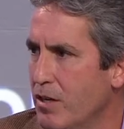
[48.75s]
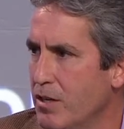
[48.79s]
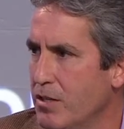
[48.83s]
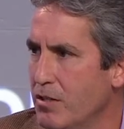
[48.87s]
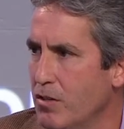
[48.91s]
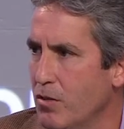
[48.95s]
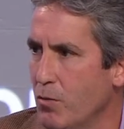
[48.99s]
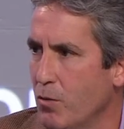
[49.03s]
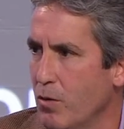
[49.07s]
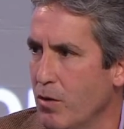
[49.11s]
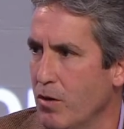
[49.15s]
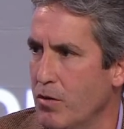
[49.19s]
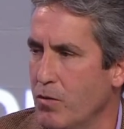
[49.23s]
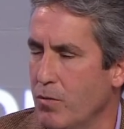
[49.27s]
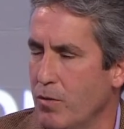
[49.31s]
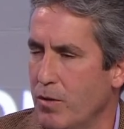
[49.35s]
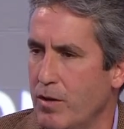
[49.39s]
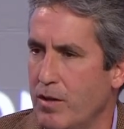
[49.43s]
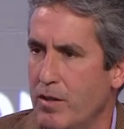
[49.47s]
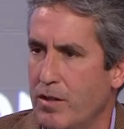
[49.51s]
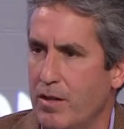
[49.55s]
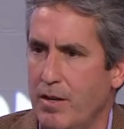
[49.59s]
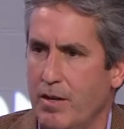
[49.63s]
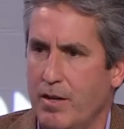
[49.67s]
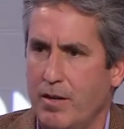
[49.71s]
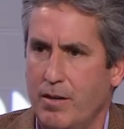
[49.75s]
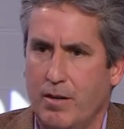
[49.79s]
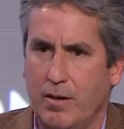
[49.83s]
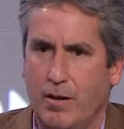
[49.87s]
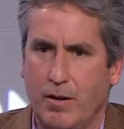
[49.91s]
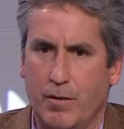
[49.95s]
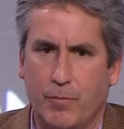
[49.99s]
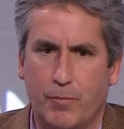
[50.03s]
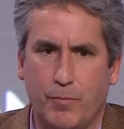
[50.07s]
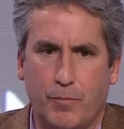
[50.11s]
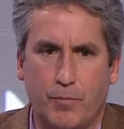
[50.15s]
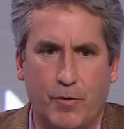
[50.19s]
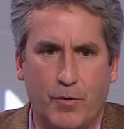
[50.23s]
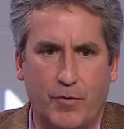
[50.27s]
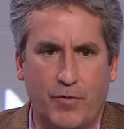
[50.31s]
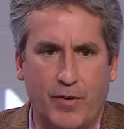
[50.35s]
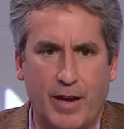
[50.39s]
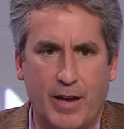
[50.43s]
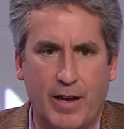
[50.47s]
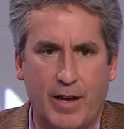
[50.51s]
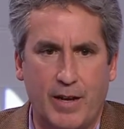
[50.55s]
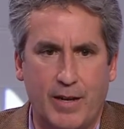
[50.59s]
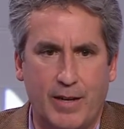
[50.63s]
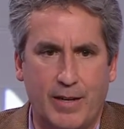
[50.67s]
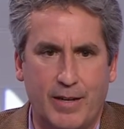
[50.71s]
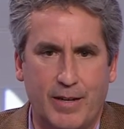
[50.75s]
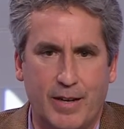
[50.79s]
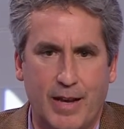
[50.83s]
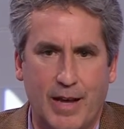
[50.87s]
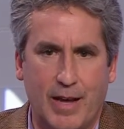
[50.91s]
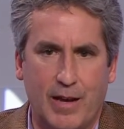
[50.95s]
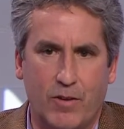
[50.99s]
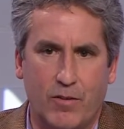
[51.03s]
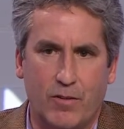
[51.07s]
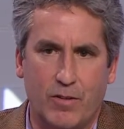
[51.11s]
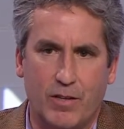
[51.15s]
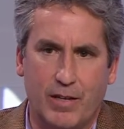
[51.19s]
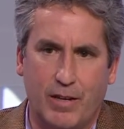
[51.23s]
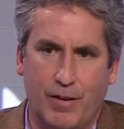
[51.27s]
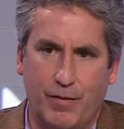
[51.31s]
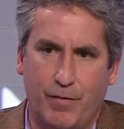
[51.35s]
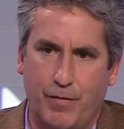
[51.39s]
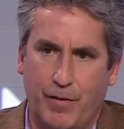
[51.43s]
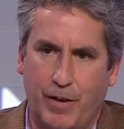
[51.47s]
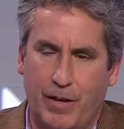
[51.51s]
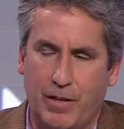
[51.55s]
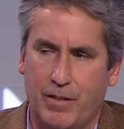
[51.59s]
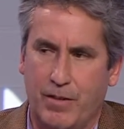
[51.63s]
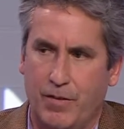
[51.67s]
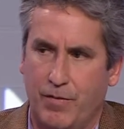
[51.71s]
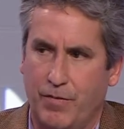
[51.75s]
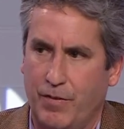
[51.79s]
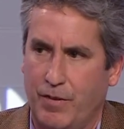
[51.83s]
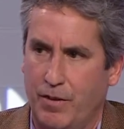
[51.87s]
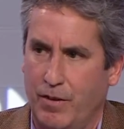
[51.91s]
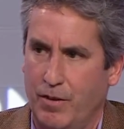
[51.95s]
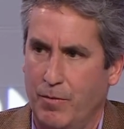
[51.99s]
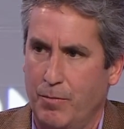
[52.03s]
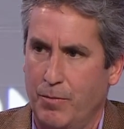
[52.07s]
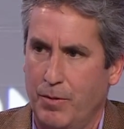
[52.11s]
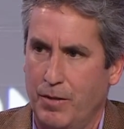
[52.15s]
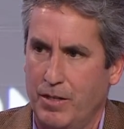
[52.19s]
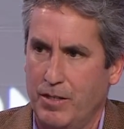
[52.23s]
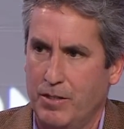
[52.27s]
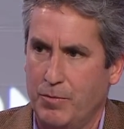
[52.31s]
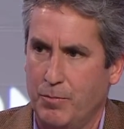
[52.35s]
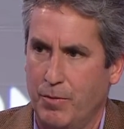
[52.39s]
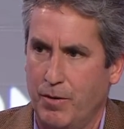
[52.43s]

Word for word: to work with that are providing not only effective therapies,